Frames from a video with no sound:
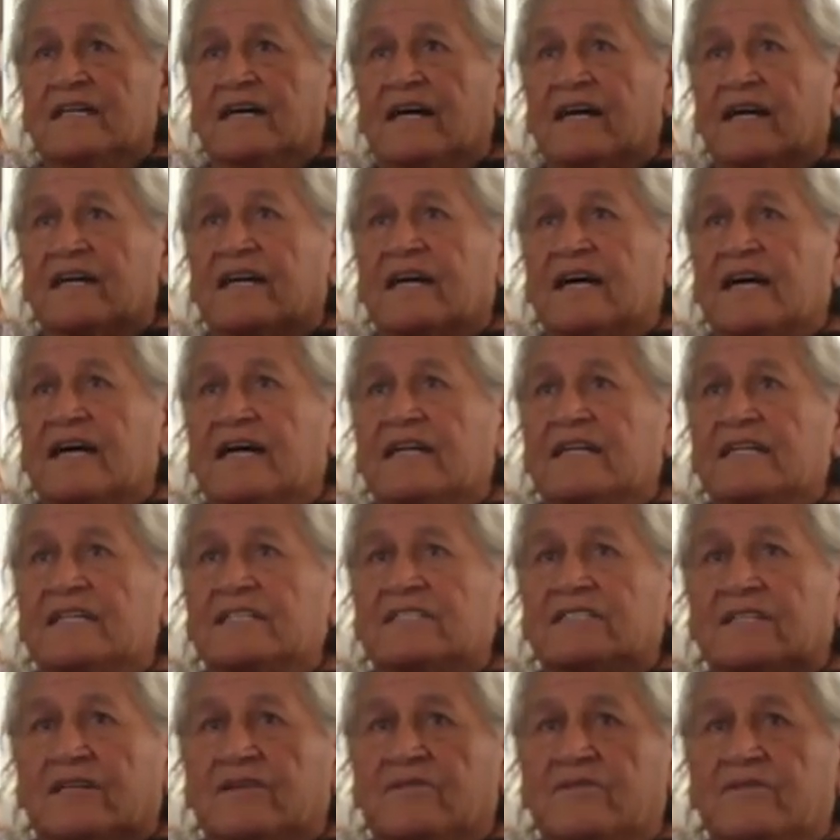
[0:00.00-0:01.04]
Again,
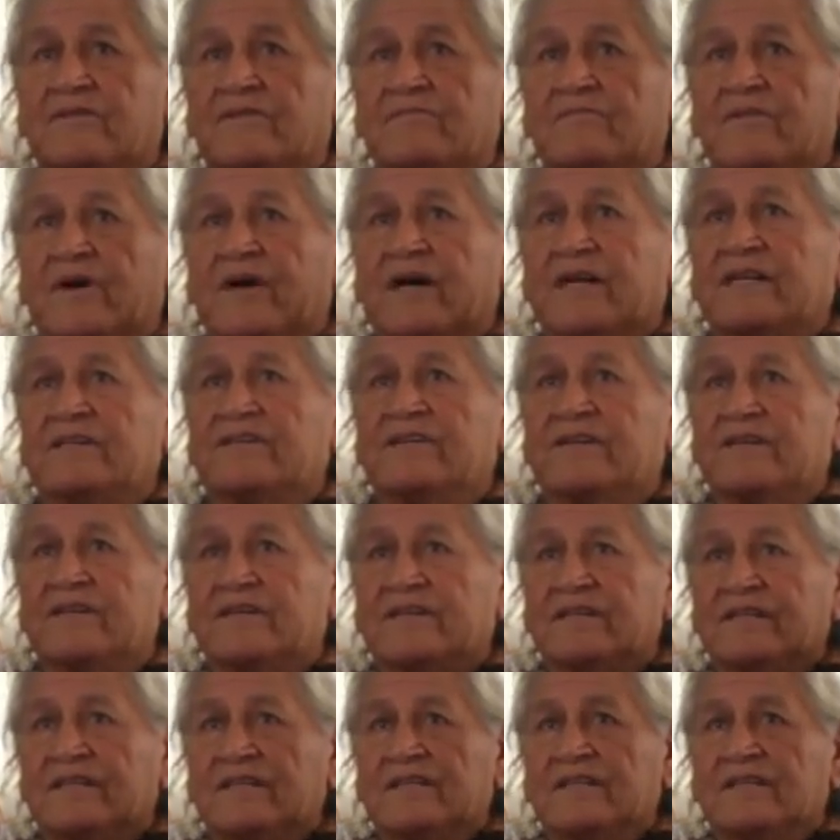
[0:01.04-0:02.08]
is a reminder
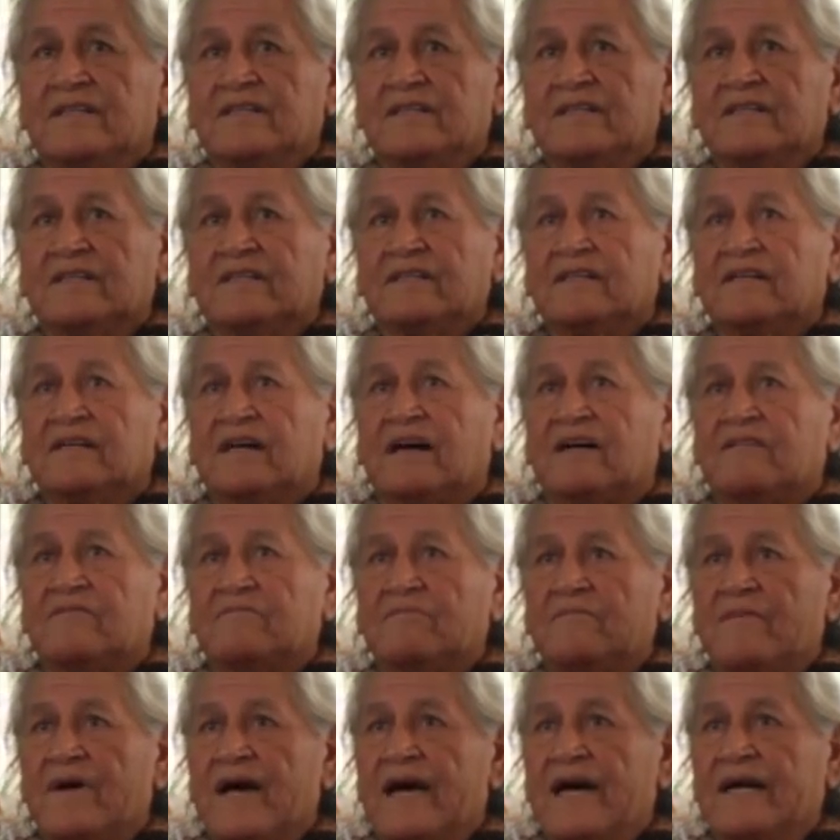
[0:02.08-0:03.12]

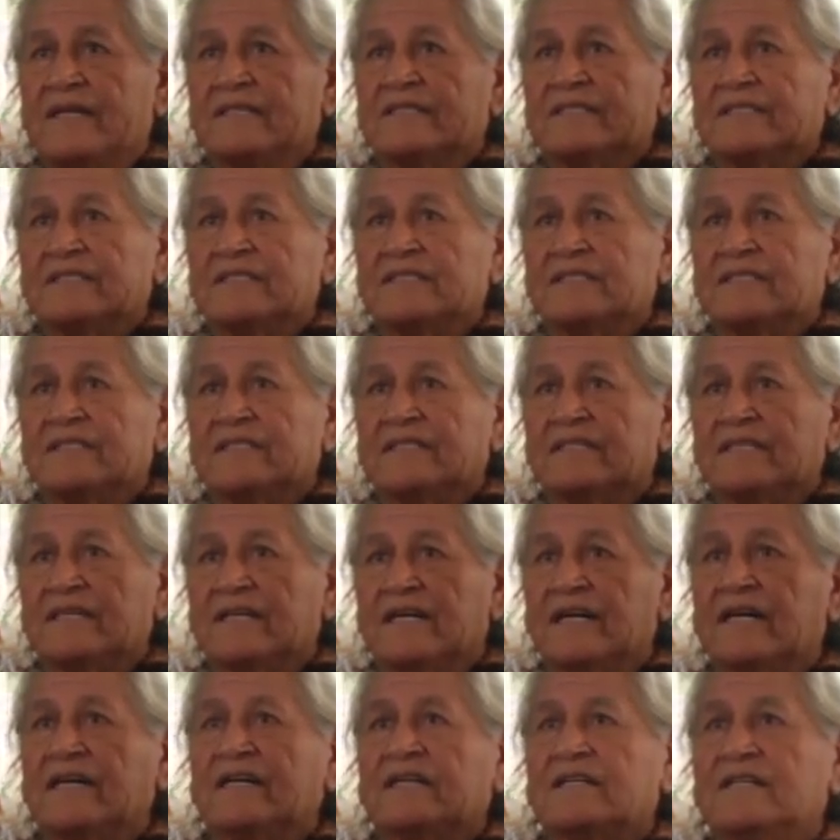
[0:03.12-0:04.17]
of man
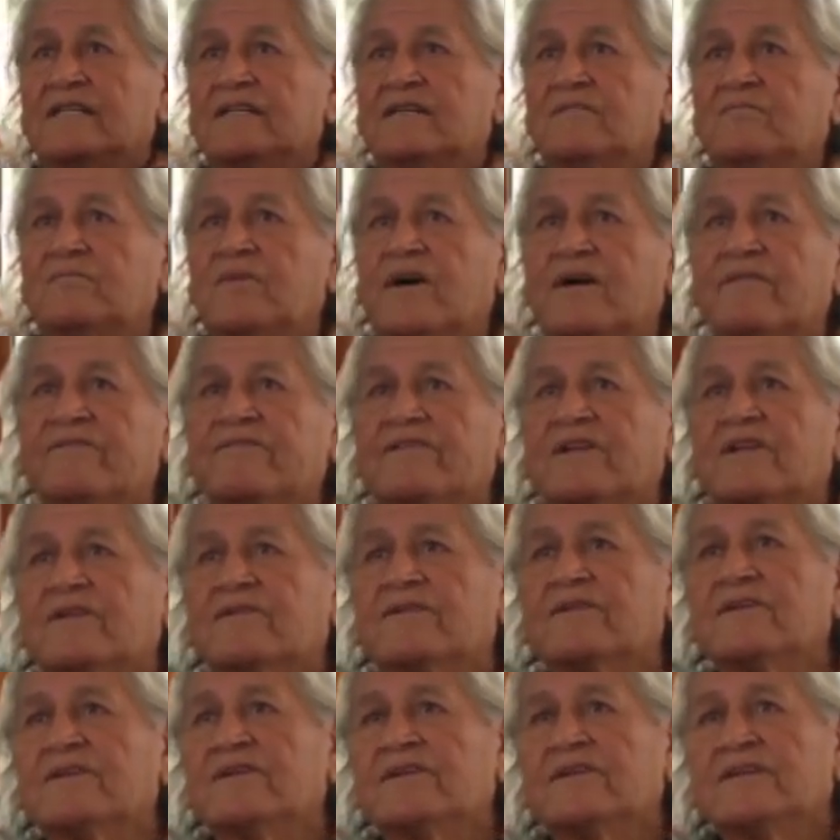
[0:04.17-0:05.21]
and buffalo